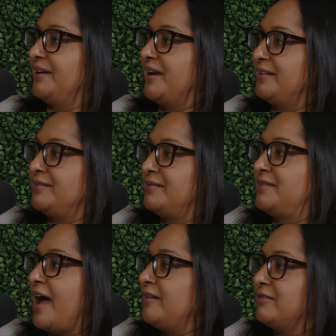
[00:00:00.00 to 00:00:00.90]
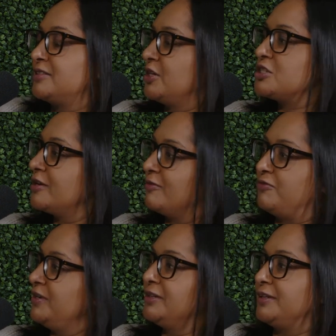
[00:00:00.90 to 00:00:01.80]
And that doesn't
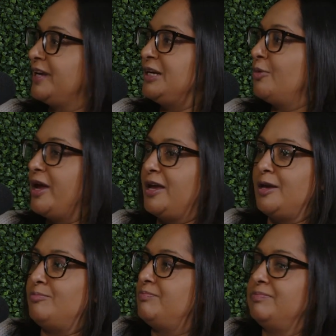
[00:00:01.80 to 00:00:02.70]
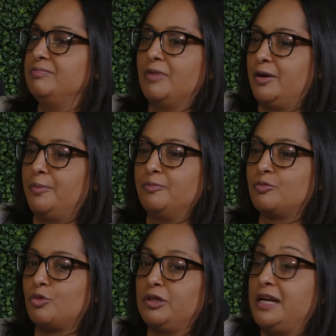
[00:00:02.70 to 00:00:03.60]
feel in any way um,
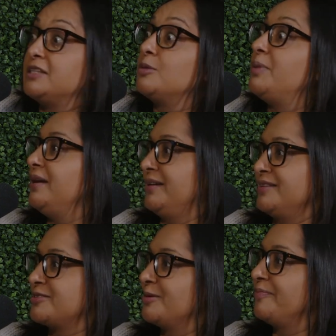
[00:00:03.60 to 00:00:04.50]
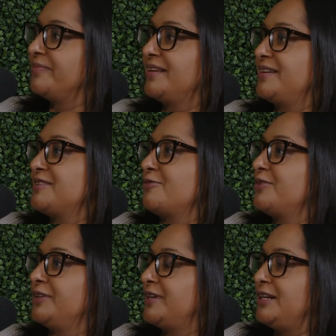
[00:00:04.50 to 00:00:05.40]
related to paganism. That doesn't
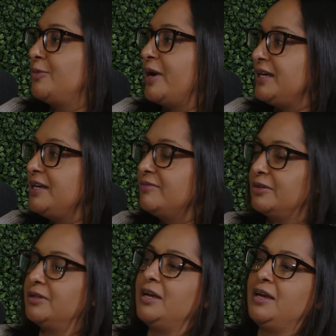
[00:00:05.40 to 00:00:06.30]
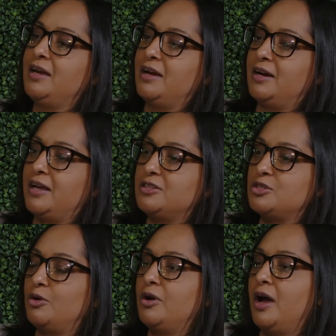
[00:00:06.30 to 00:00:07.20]
feel in any way evil. Uh, and
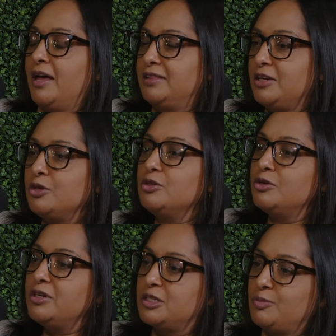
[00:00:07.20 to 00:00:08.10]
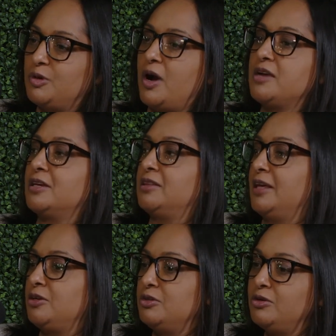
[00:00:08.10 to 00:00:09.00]
so I think you do need to be wise. I
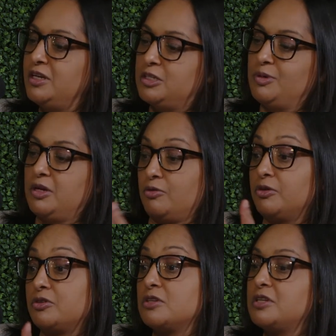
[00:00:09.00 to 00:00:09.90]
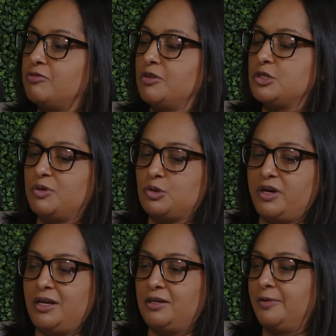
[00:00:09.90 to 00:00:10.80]
think you do need to be careful. There's a difference
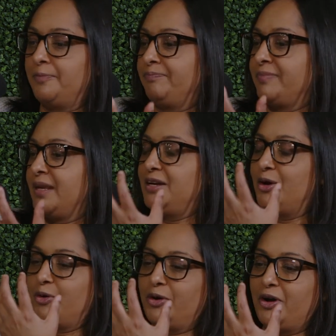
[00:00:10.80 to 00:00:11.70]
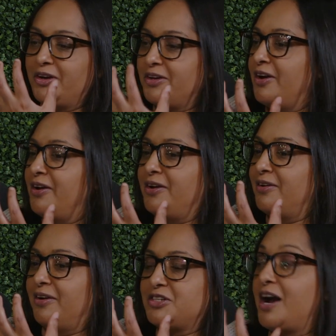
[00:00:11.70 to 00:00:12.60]
between, you know, a, a,
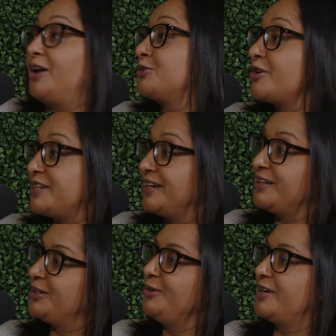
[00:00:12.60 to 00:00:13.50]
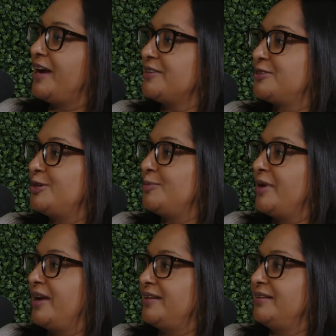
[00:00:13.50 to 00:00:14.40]
a child dressing in a cute costume
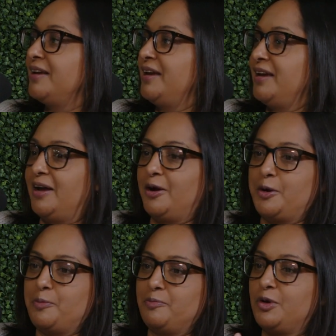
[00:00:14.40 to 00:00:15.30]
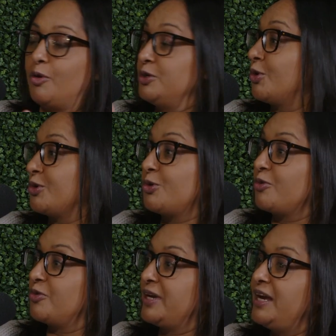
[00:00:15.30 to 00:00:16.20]
and um, going door to door
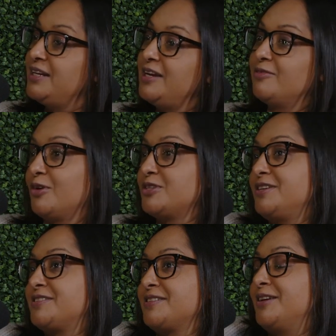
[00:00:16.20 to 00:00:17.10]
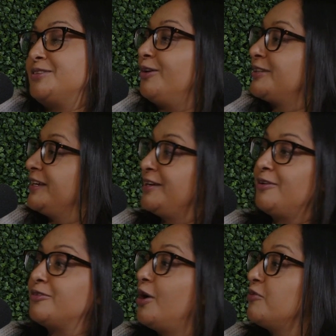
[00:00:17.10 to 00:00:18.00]
for candy versus an adult in an
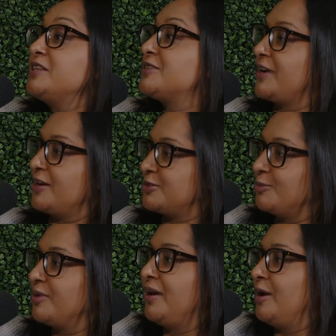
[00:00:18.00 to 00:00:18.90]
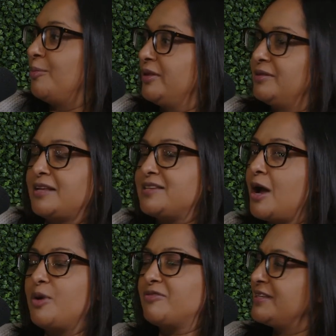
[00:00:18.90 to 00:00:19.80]
f- offensive costume. But that's
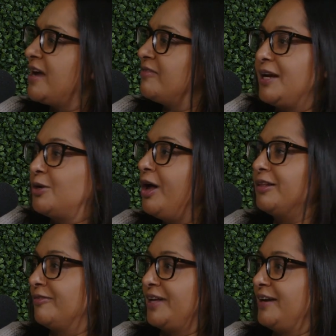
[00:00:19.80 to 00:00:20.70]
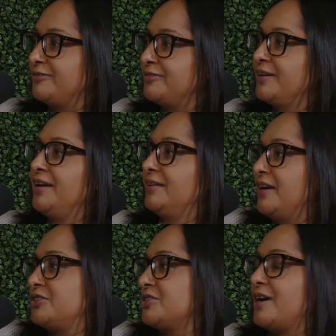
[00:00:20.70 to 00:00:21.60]
how we have to navigate all of life,
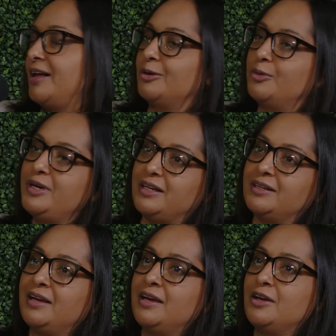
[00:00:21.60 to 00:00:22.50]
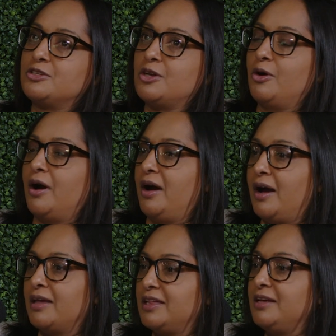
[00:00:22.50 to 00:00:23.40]
not just Halloween. So I,
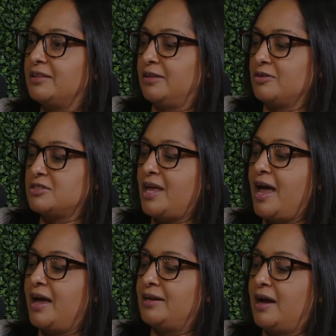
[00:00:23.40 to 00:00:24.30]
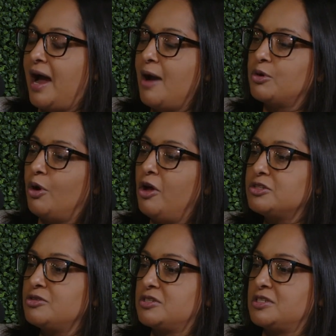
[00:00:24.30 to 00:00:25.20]
I think there's that. I would
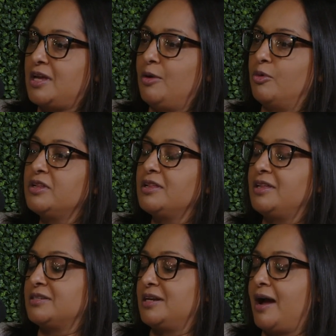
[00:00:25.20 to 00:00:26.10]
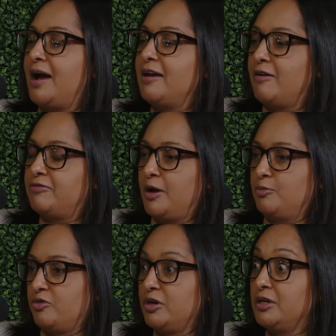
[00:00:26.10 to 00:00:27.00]
also say one of the things that I have
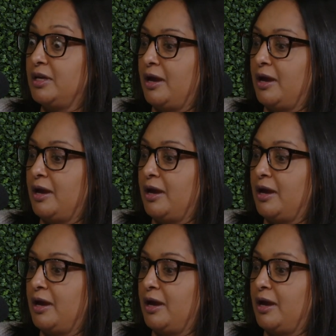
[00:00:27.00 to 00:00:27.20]
found really